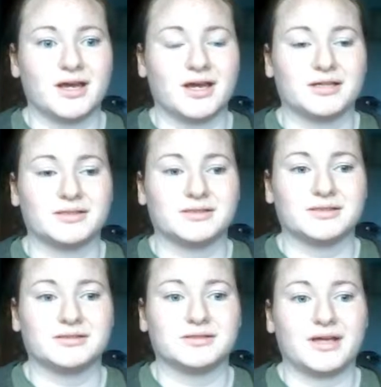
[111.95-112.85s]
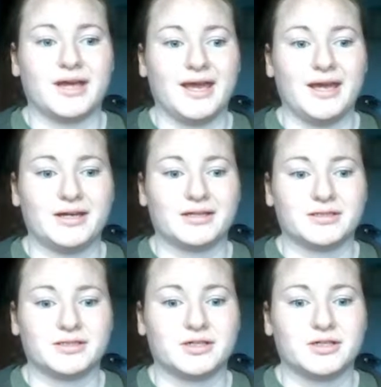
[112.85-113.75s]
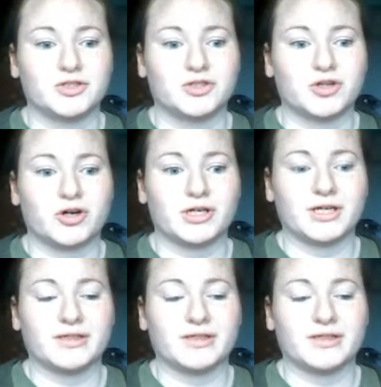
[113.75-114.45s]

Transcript: And haze, starting